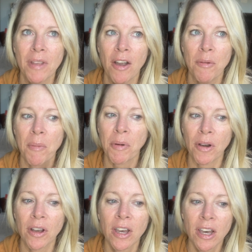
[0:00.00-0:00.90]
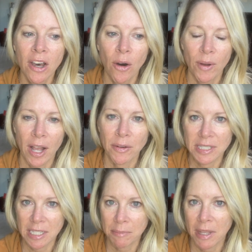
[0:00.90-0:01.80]
remember when I was
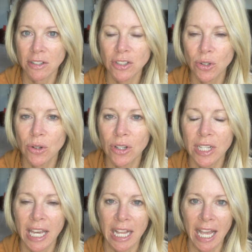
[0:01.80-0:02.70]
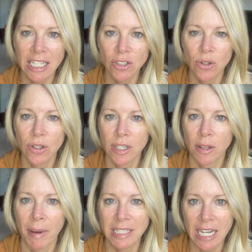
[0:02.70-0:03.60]
in middle school, in high school, you know,
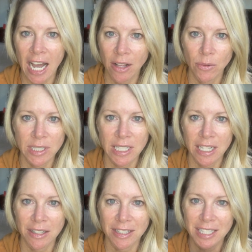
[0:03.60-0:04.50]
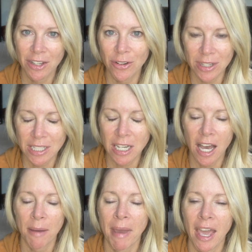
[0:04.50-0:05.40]
my dad was single at the
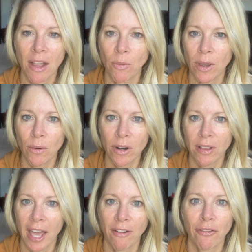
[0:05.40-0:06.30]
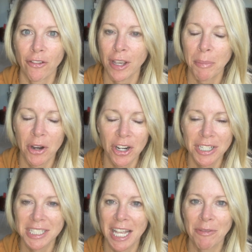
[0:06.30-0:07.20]
time and we were like free
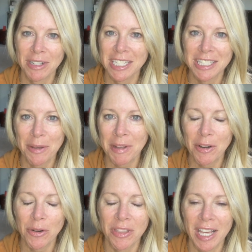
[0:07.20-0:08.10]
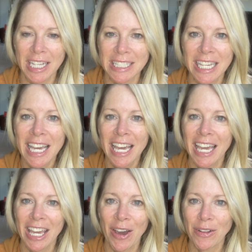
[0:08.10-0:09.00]
birds and we did so many cool things.
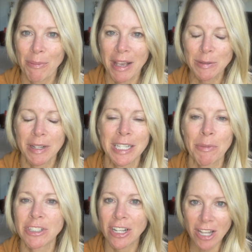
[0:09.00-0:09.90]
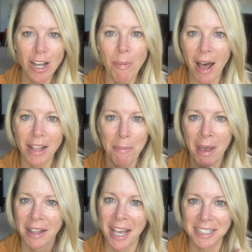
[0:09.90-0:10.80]
He owned a baseball team, which I'll talk about in
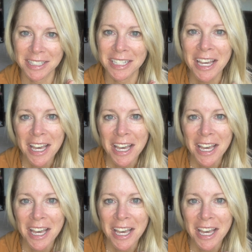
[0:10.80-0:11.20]
my next